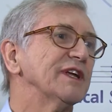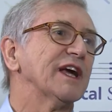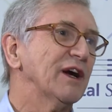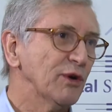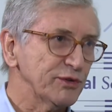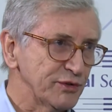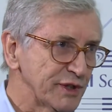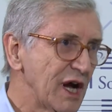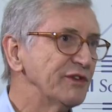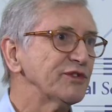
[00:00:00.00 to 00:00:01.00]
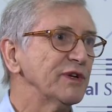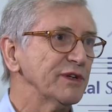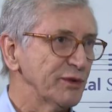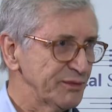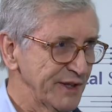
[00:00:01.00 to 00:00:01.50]
so they can go to the
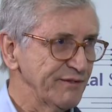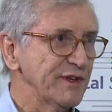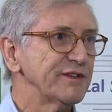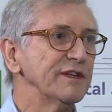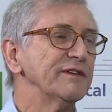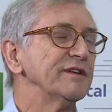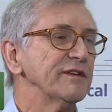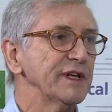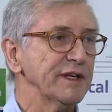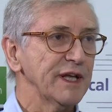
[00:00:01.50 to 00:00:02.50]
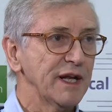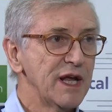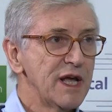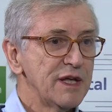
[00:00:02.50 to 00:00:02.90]
consulate to obtain visa and things like that.